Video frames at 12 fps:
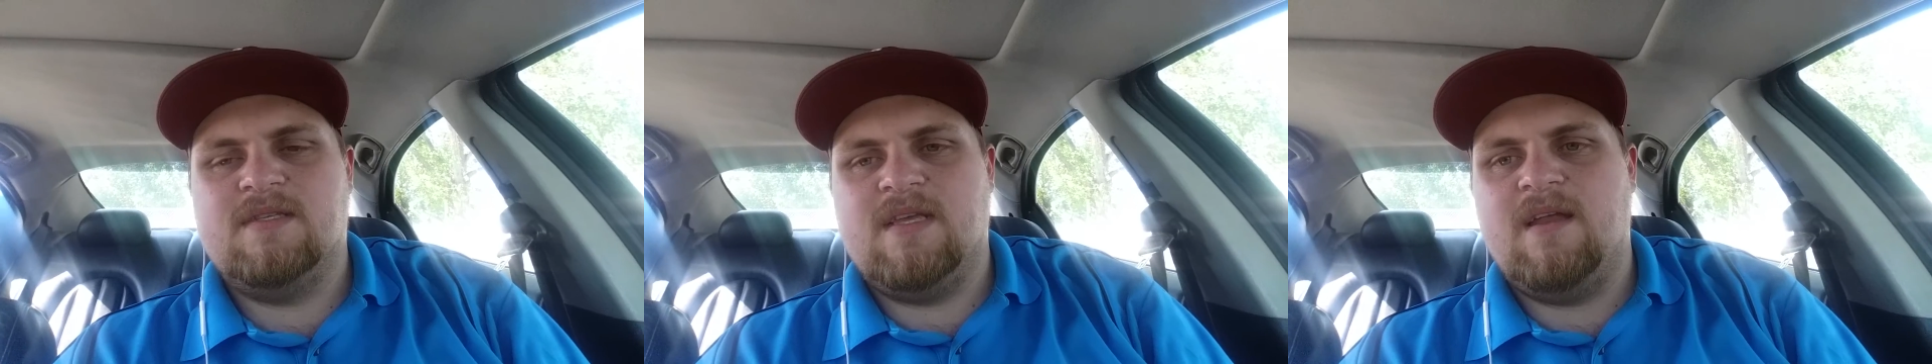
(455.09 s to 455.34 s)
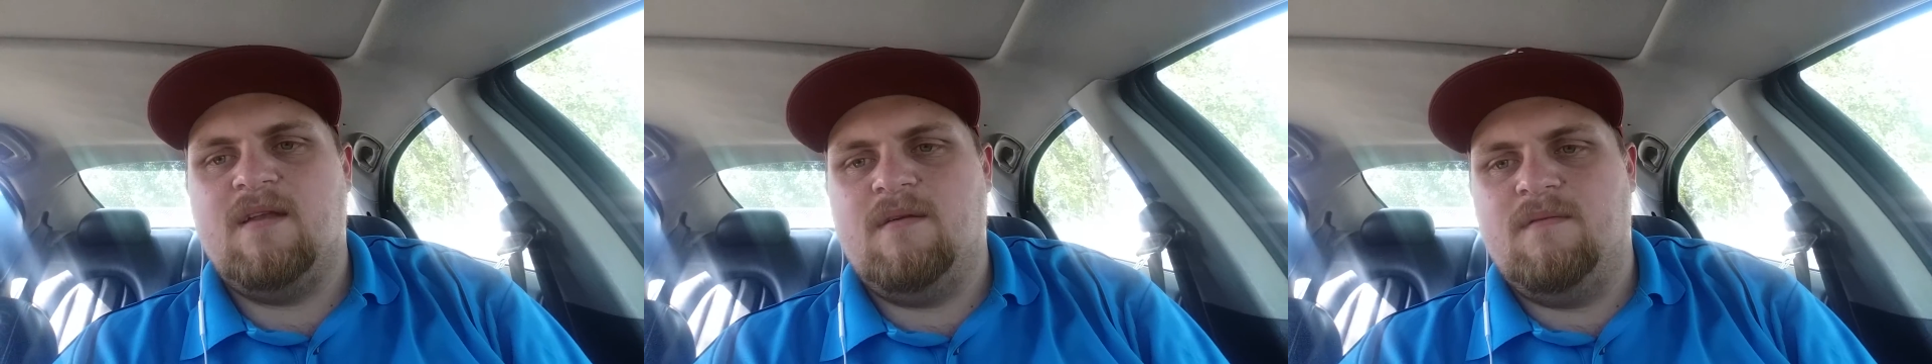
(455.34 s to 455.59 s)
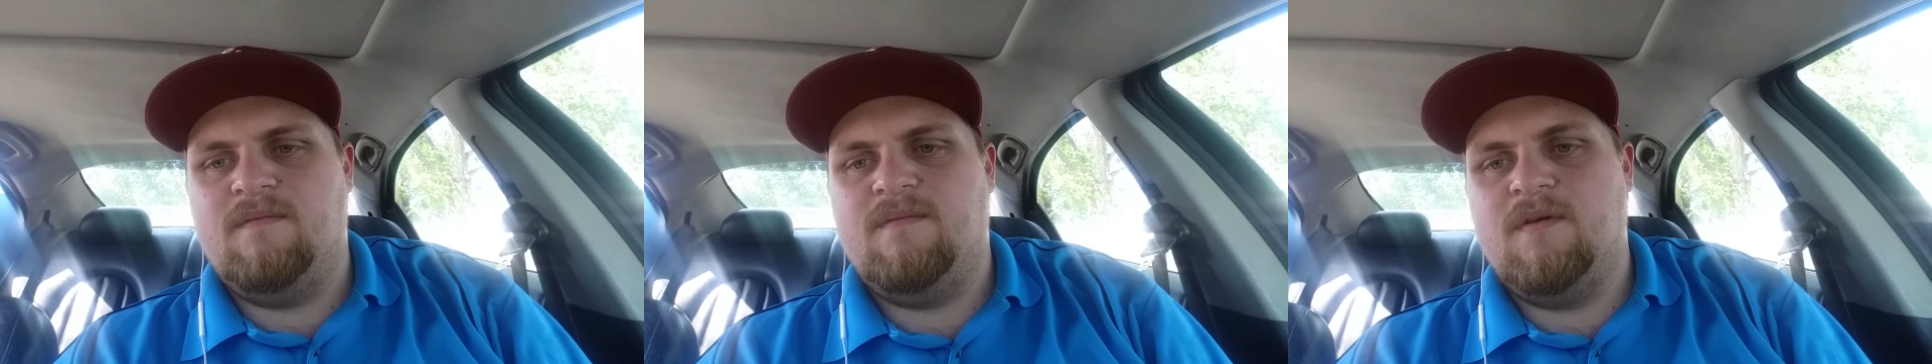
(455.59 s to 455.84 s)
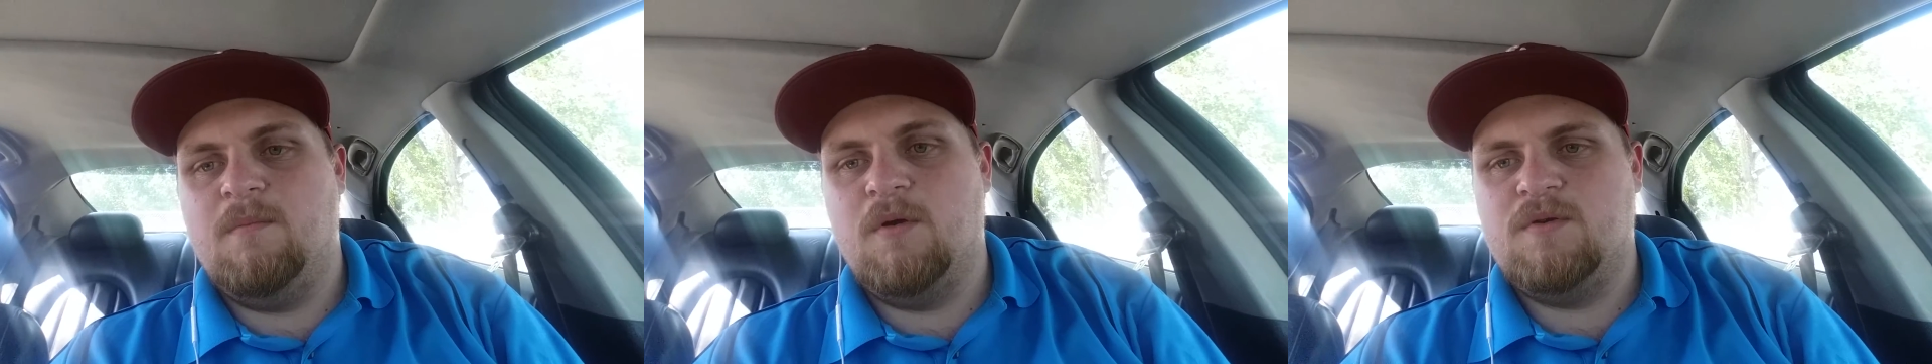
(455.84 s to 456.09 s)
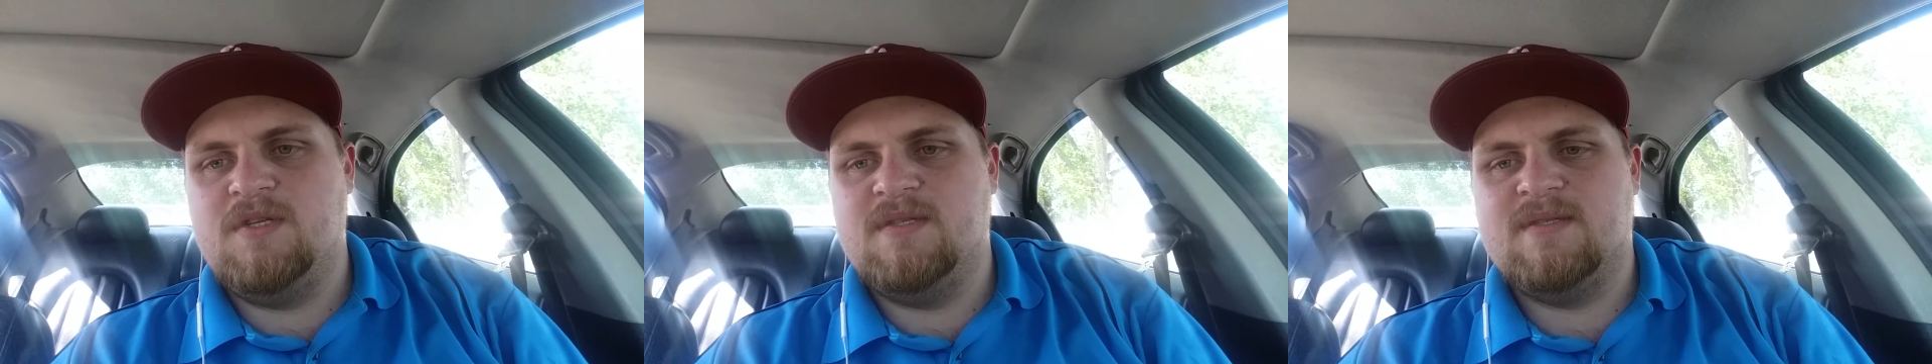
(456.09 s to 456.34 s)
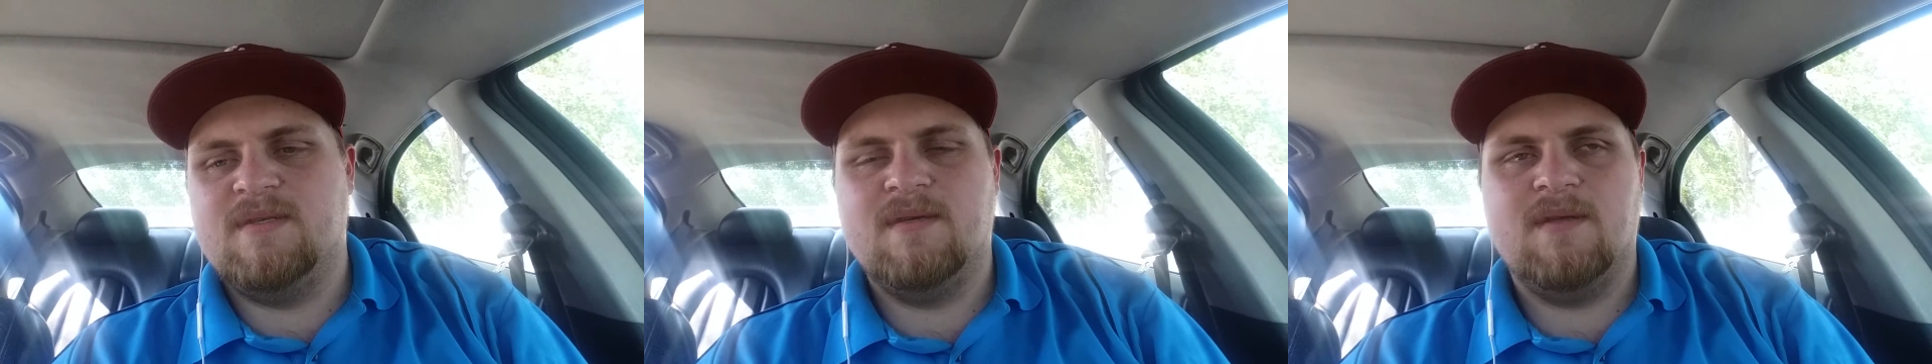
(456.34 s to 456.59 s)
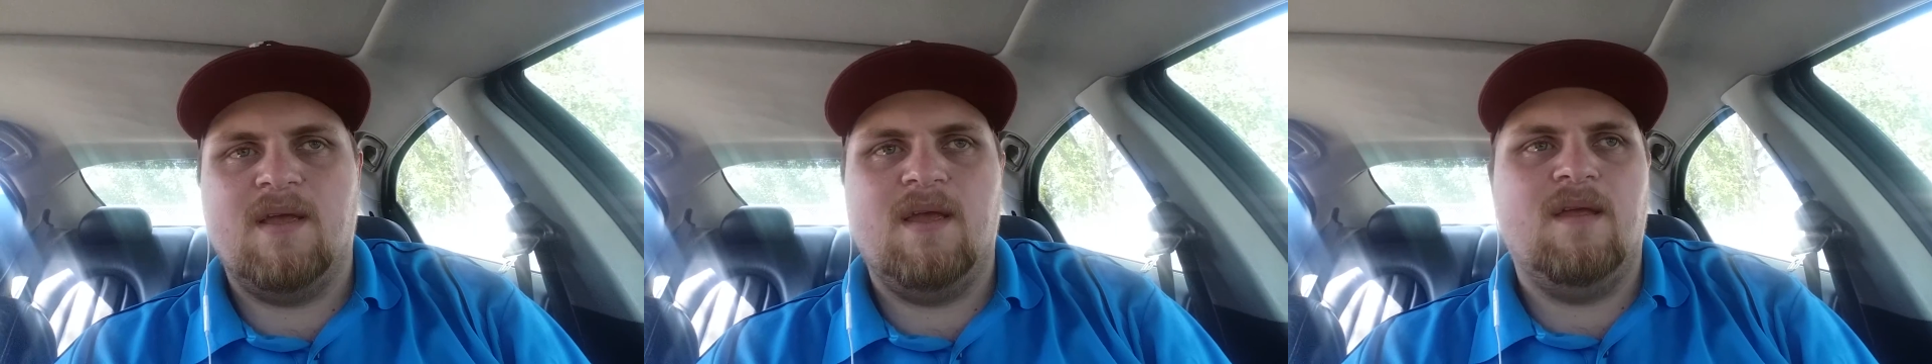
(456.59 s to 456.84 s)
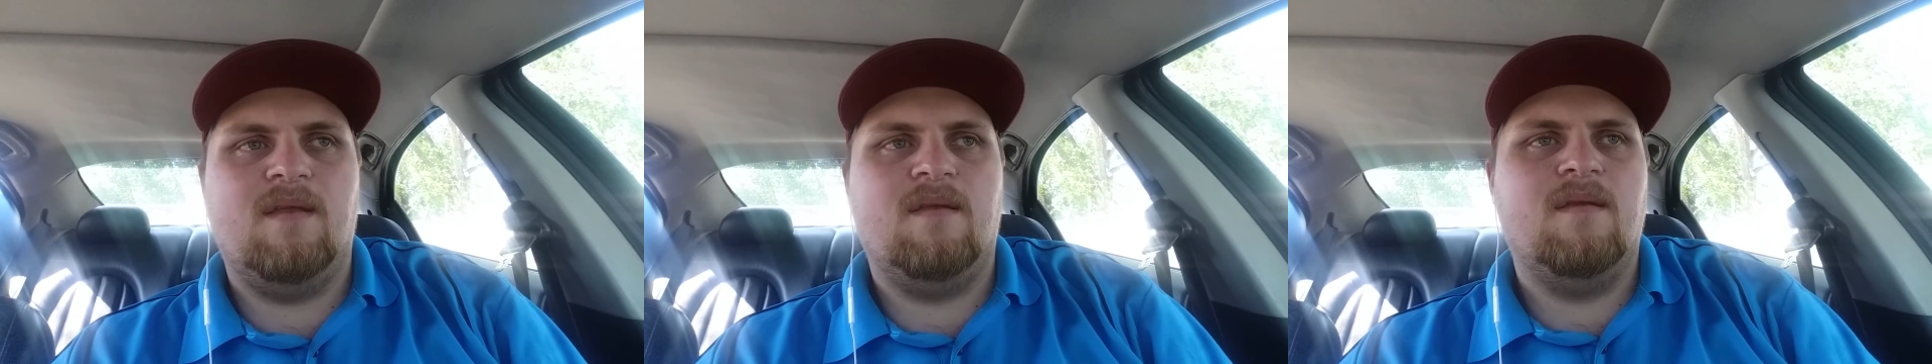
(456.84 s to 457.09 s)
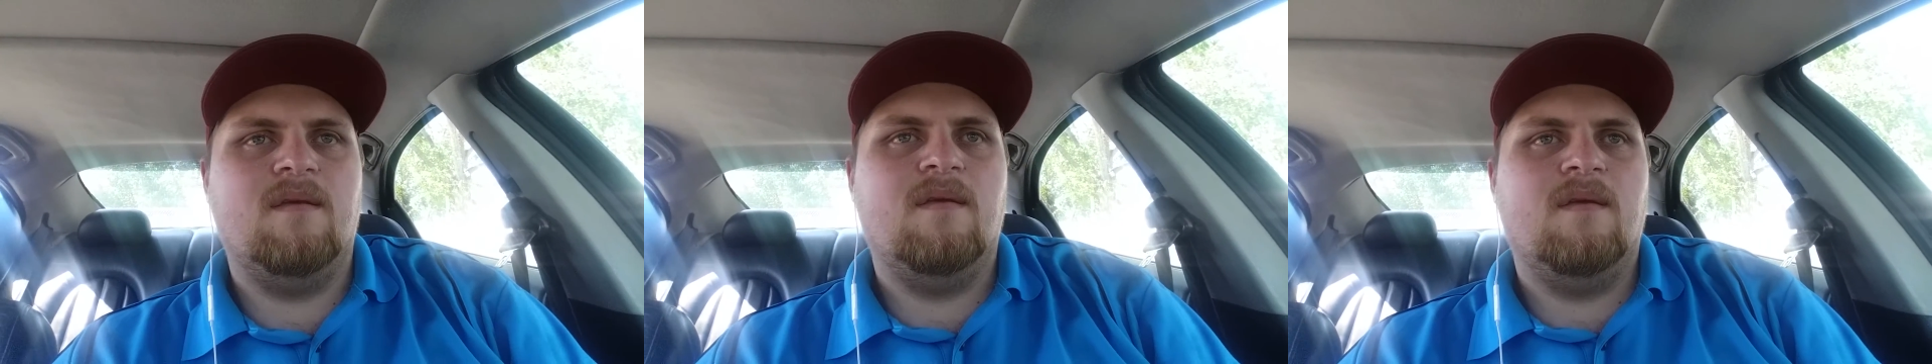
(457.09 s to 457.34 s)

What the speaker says: set of emotions, and